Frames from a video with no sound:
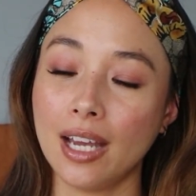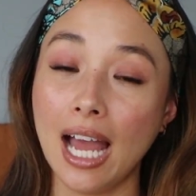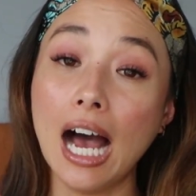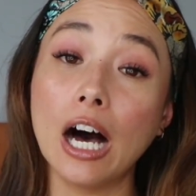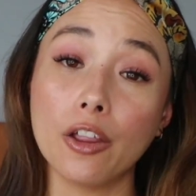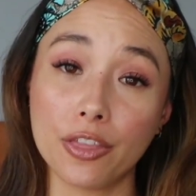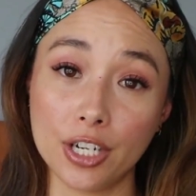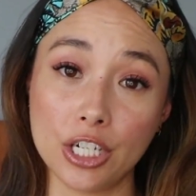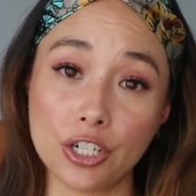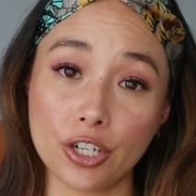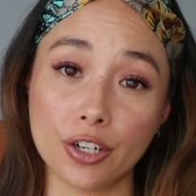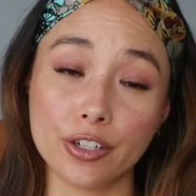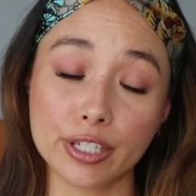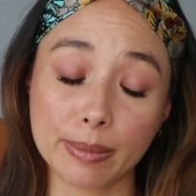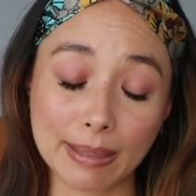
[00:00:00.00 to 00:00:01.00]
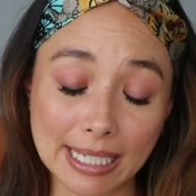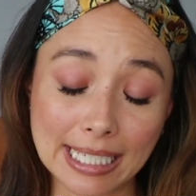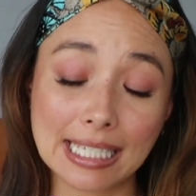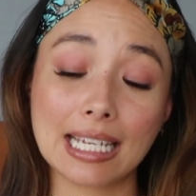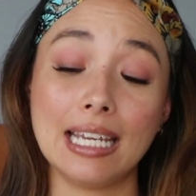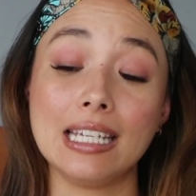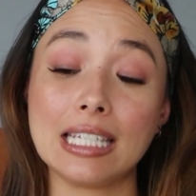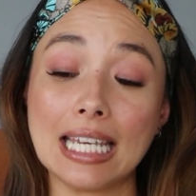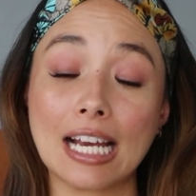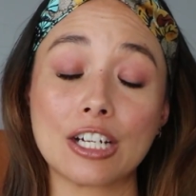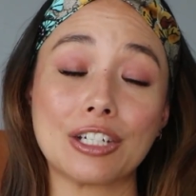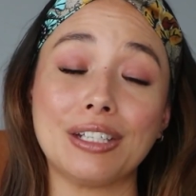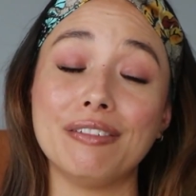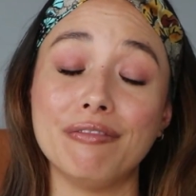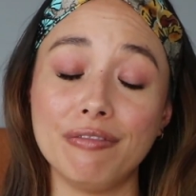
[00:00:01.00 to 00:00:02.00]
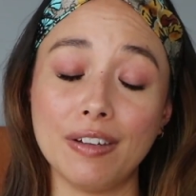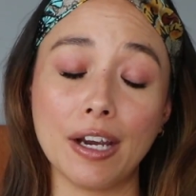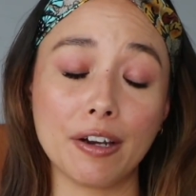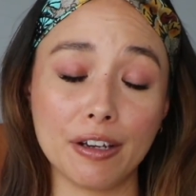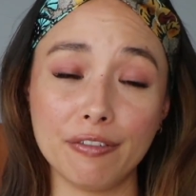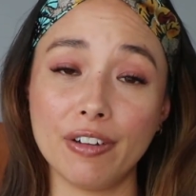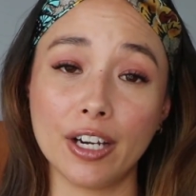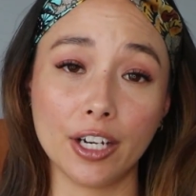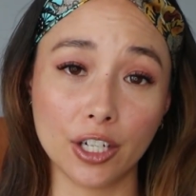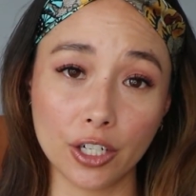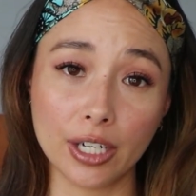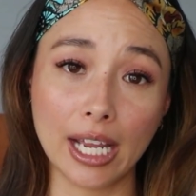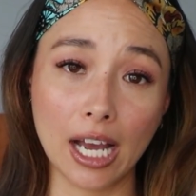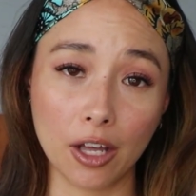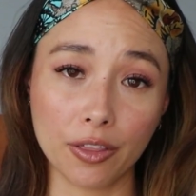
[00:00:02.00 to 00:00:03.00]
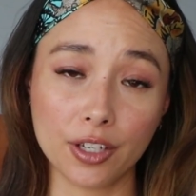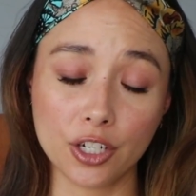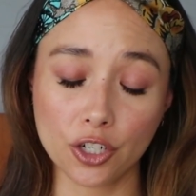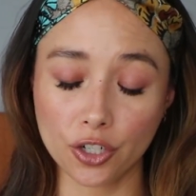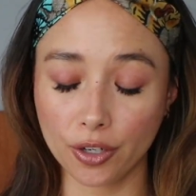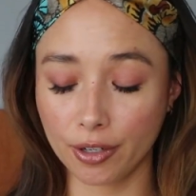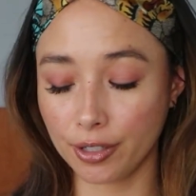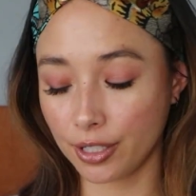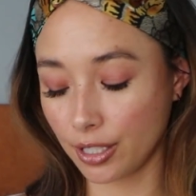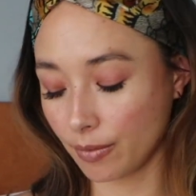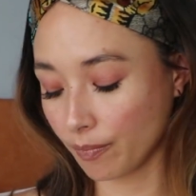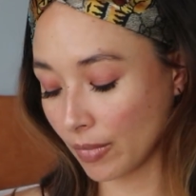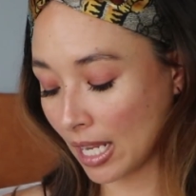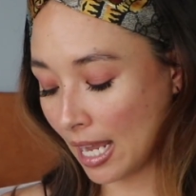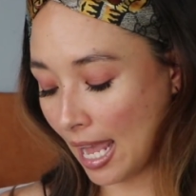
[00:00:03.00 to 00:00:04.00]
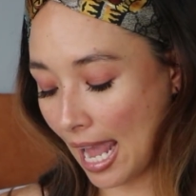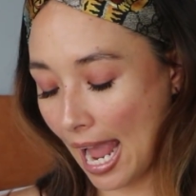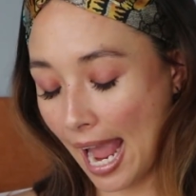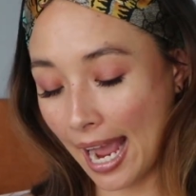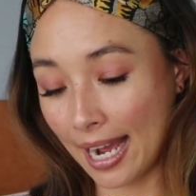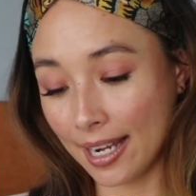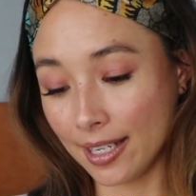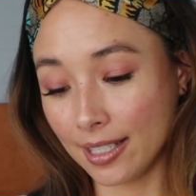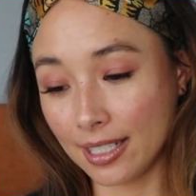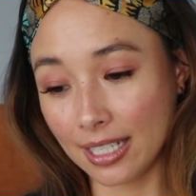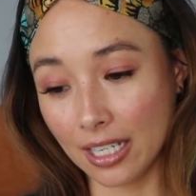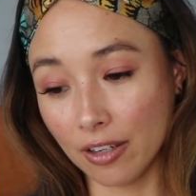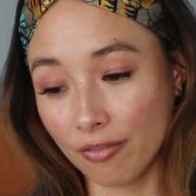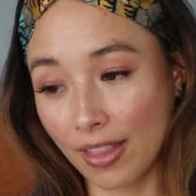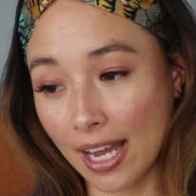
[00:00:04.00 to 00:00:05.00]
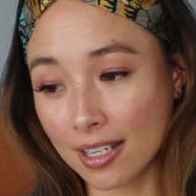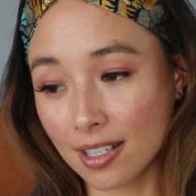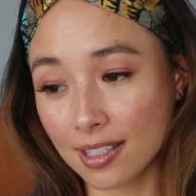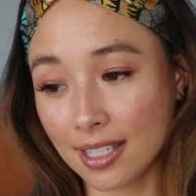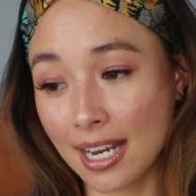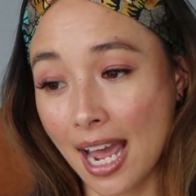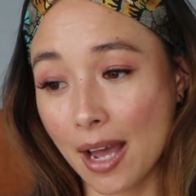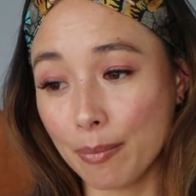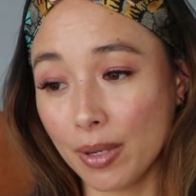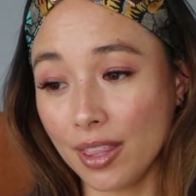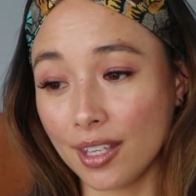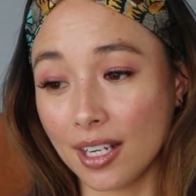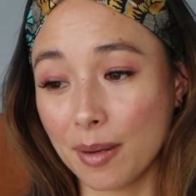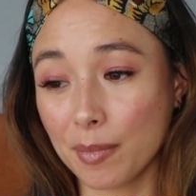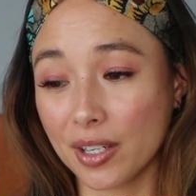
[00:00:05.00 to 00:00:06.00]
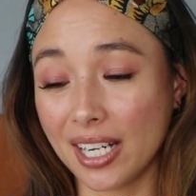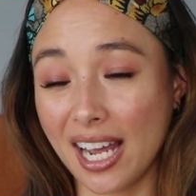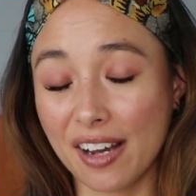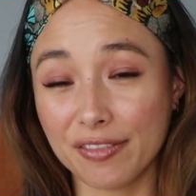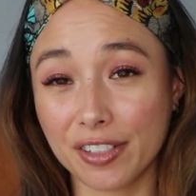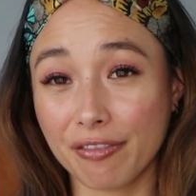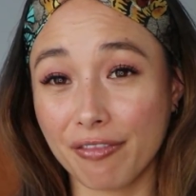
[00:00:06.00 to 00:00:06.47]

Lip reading: health insurance, because it's actually very, very good health insurance. And if that doesn't happen, then I'm going to have to